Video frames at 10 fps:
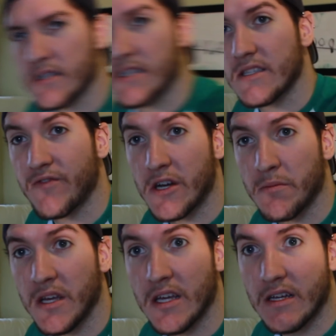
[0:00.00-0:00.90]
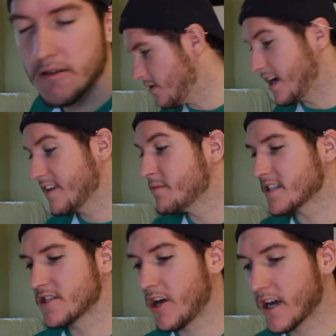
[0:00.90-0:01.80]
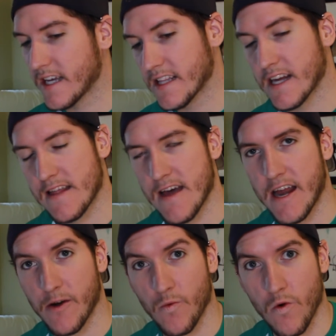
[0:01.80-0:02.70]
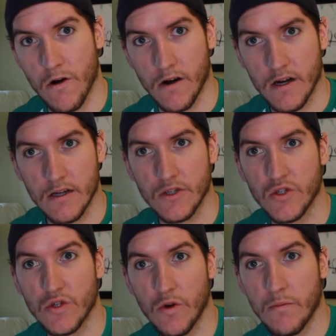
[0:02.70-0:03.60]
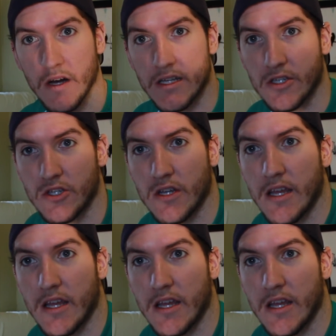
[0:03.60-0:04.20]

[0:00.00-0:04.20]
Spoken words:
It's very big. I've been talking like that at work so much,